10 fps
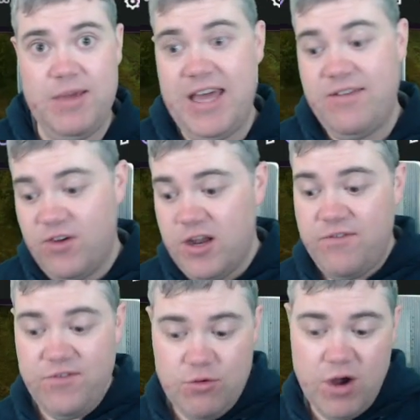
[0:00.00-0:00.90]
and very
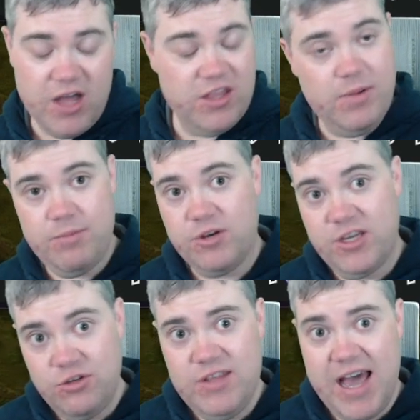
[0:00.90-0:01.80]
few other people can
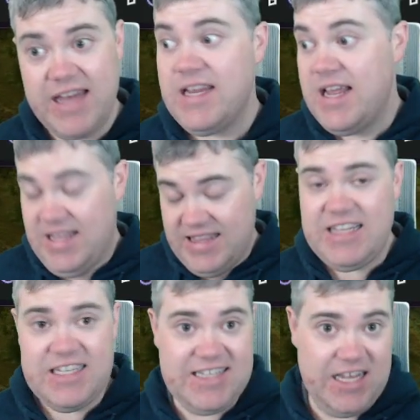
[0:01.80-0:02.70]
do that,
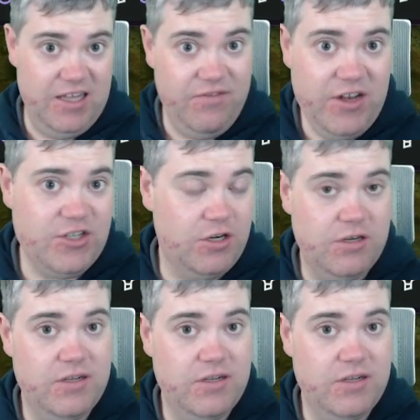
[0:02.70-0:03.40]
that's a selling feature.